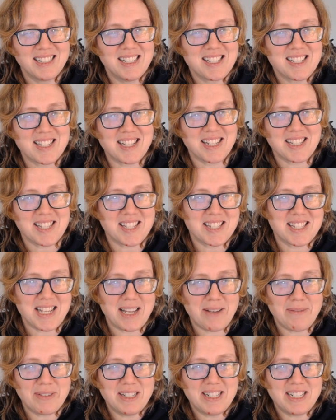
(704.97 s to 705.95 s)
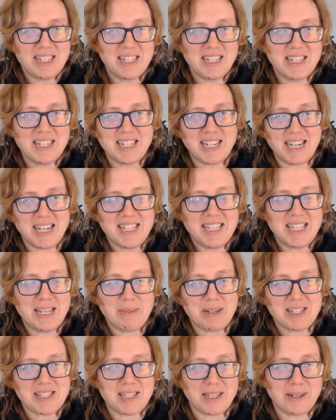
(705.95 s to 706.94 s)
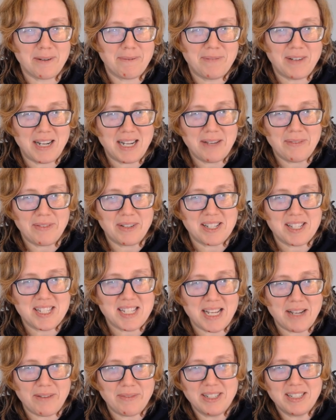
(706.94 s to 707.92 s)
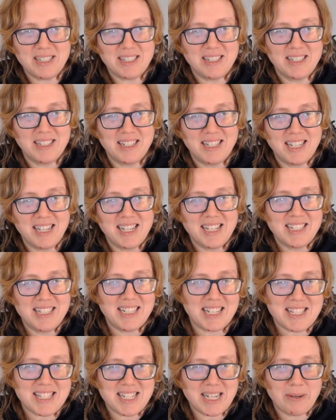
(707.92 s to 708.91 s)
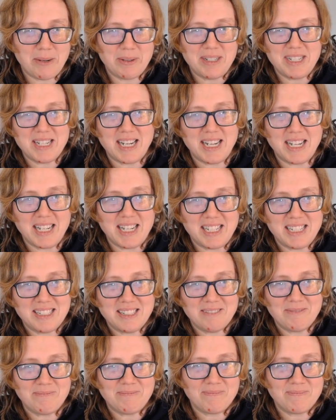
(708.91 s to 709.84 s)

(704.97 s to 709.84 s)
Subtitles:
So that's a 7 and a 9. That makes that a 5 and a 7. That's now a 9.